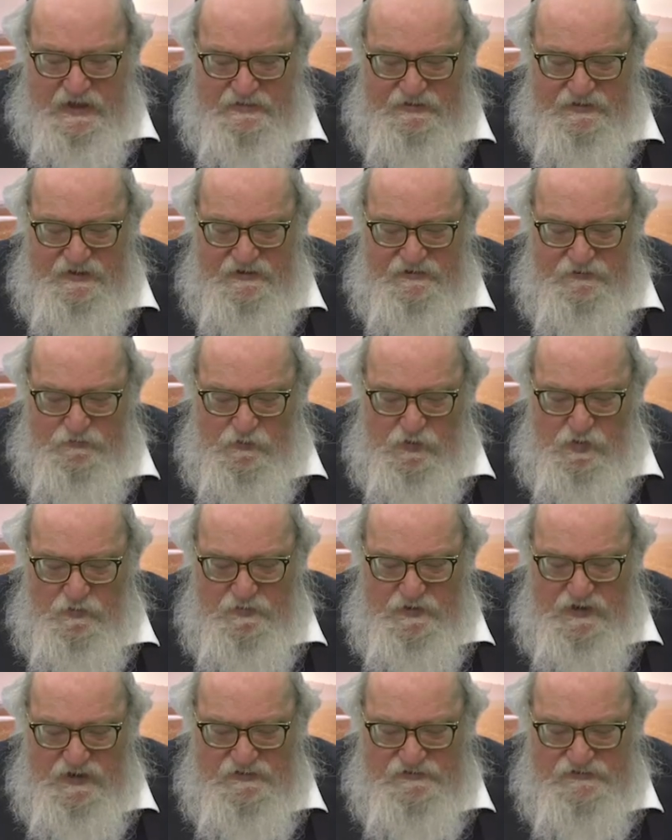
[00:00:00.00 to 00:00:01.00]
and this
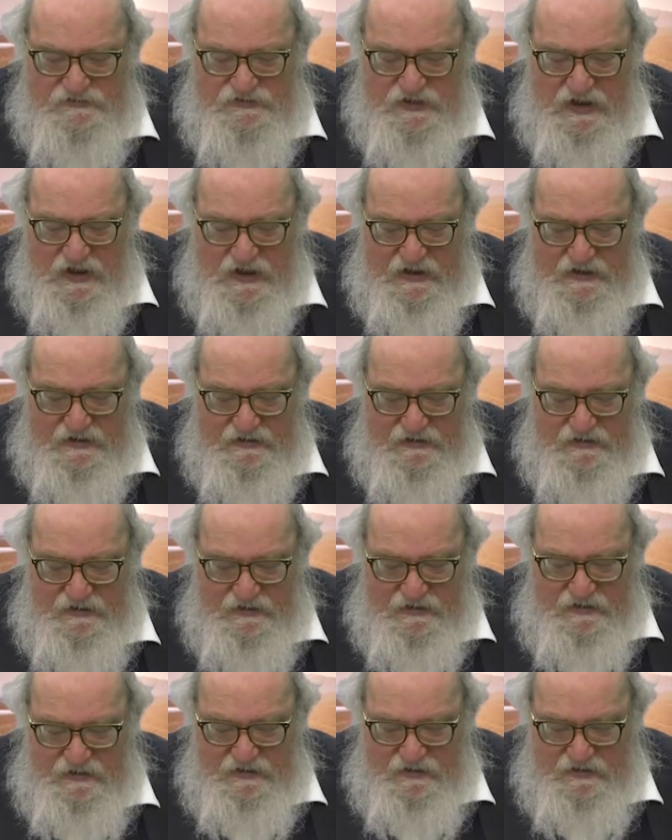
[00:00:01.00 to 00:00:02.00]
will be a
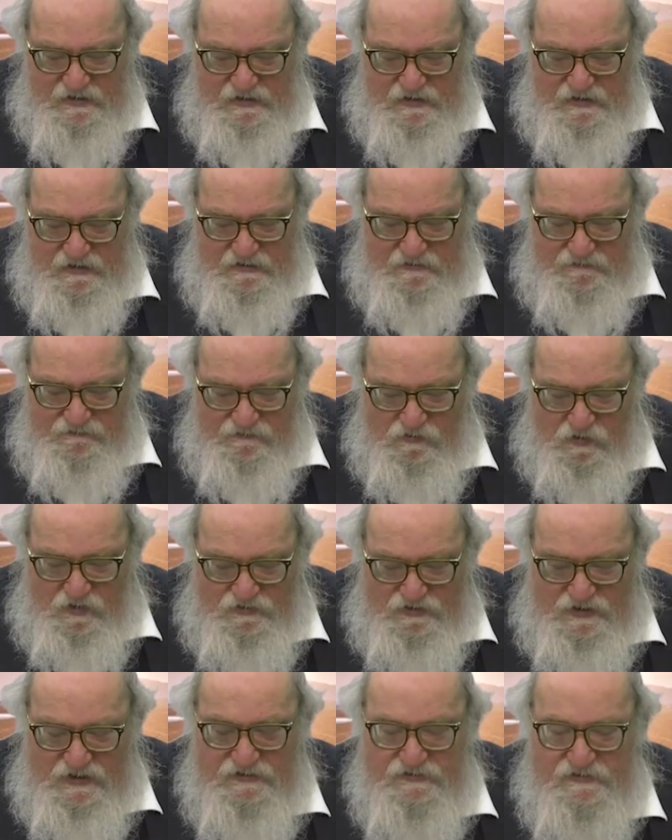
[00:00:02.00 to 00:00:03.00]
sign
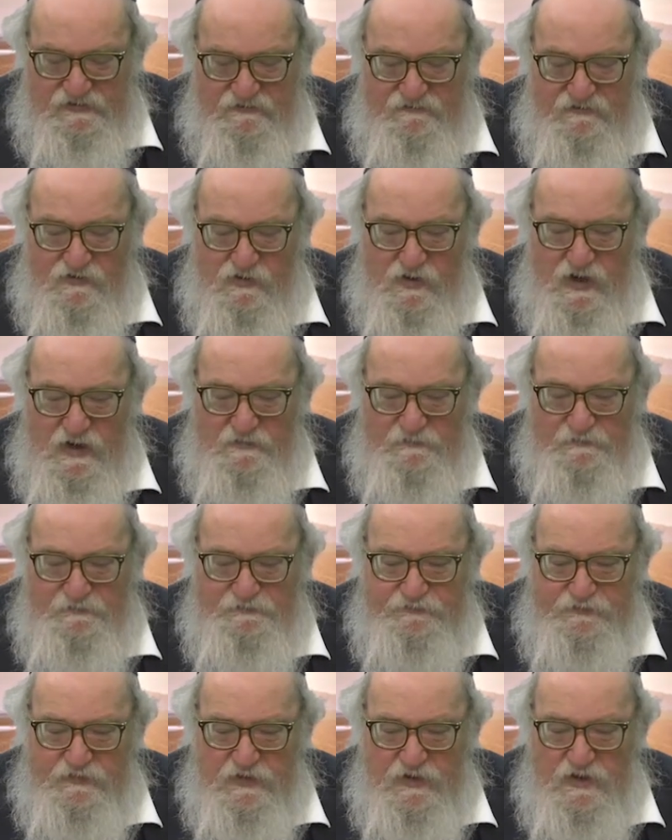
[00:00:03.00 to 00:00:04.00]
for this Nebuah.
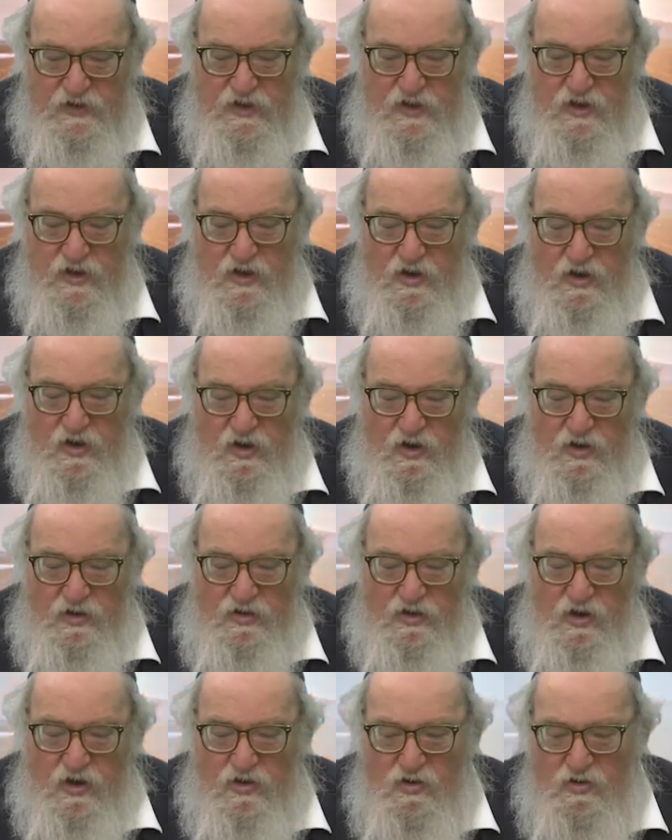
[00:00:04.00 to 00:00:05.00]

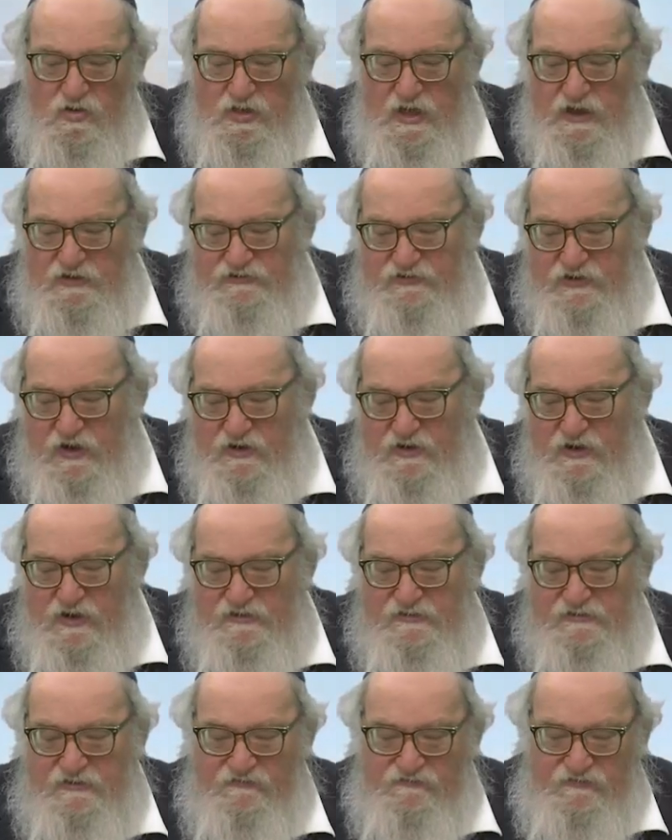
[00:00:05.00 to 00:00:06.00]
Ochol
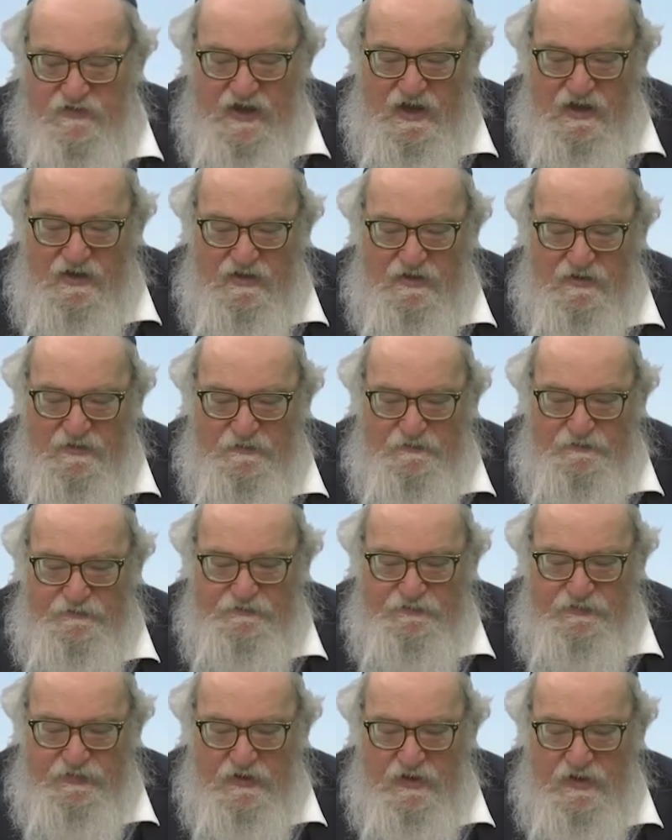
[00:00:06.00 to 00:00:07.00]
ha'shana safiach,
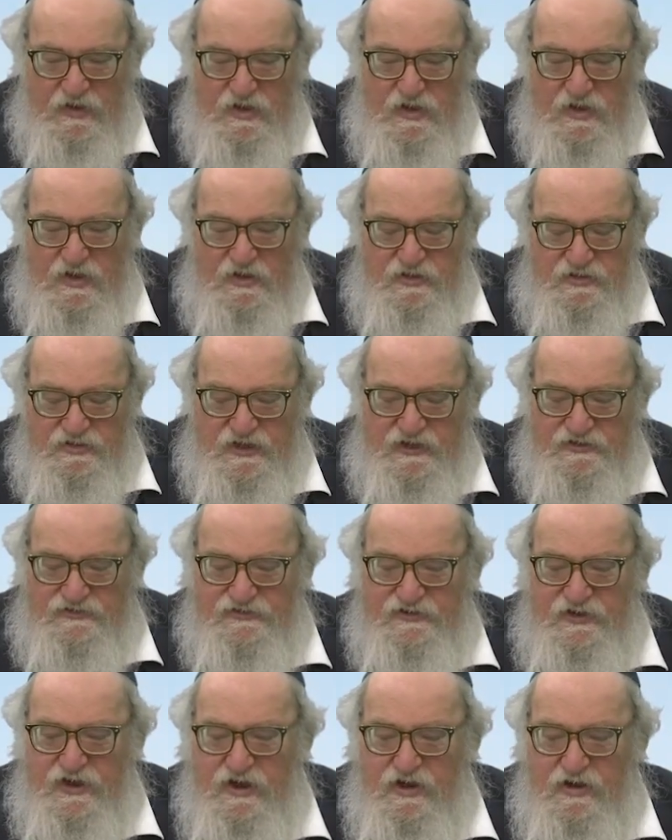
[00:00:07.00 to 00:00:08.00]

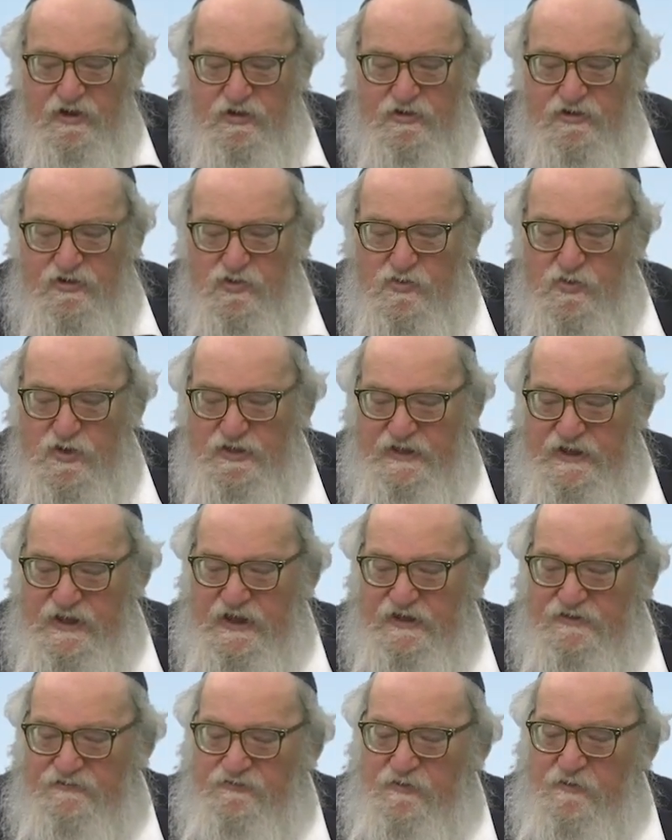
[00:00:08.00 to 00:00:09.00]
this year you will
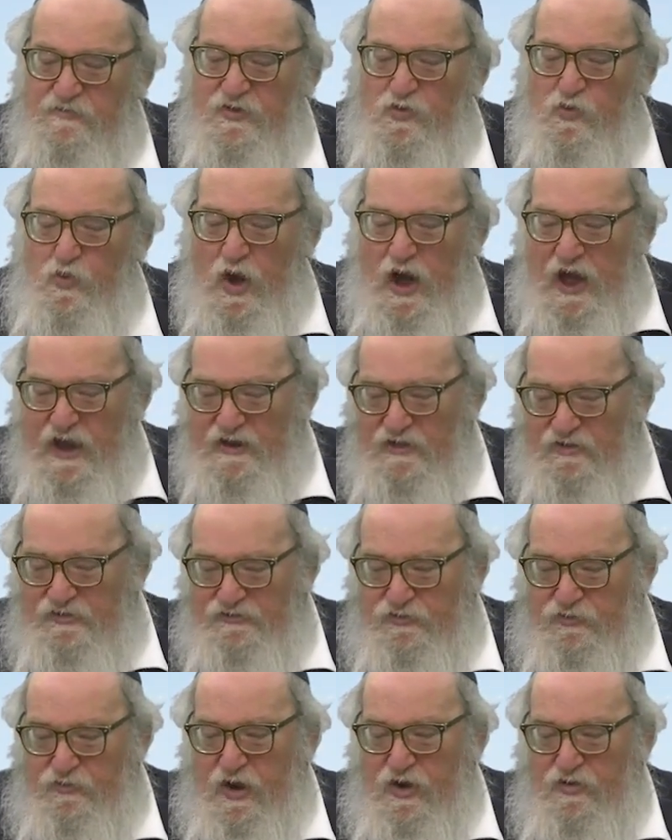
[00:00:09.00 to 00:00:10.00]
eat from the
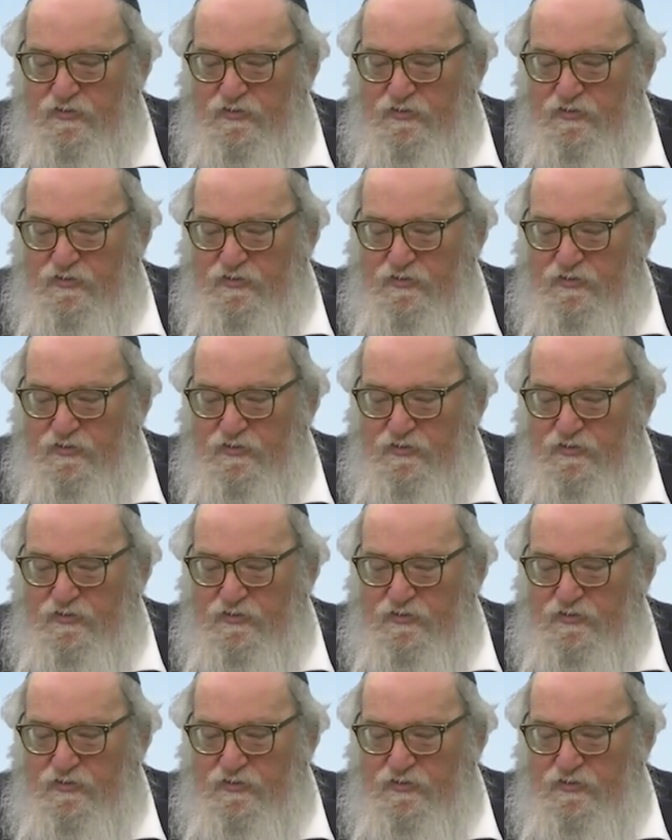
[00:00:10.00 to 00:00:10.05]
wild